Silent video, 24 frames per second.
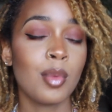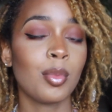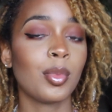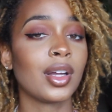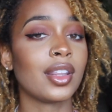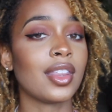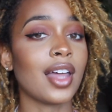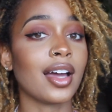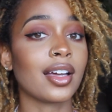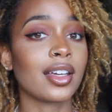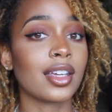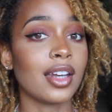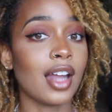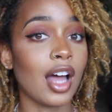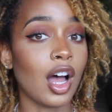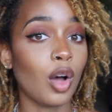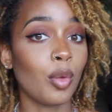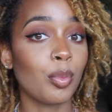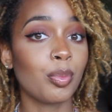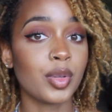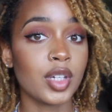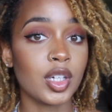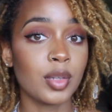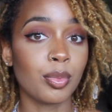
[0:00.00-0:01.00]
but that can
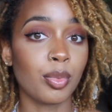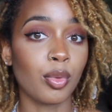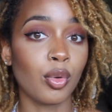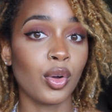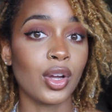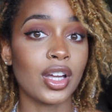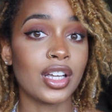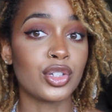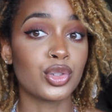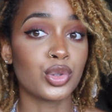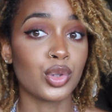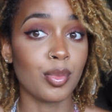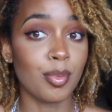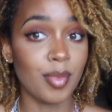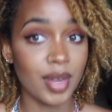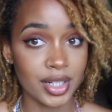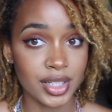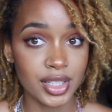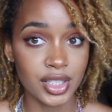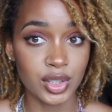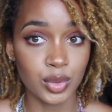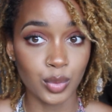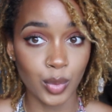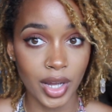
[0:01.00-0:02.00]
help people in
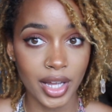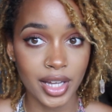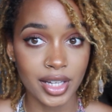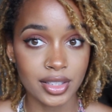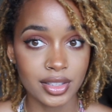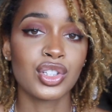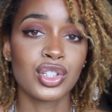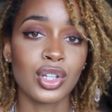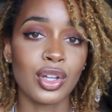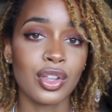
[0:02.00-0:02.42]
tremendous ways.